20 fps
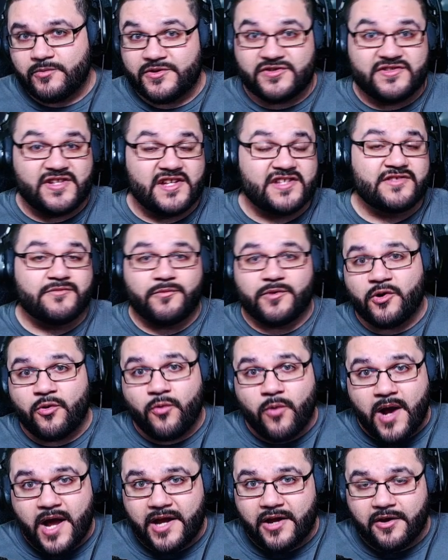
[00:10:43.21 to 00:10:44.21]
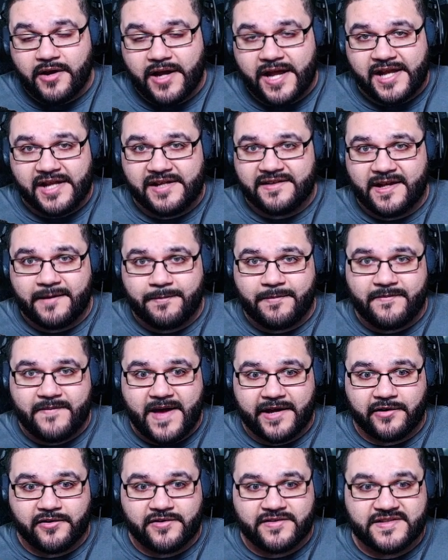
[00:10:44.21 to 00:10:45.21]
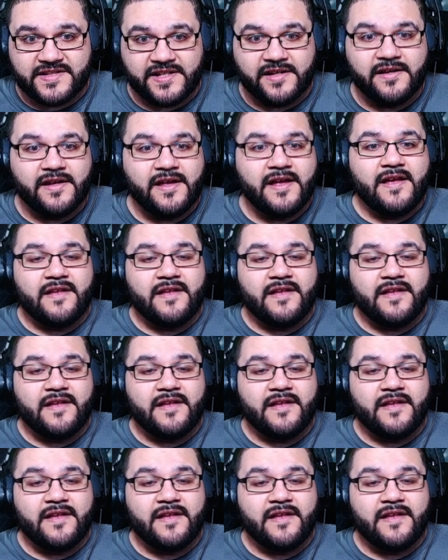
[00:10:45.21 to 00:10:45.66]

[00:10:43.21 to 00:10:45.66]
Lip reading: which doesn't require any type of accuracy,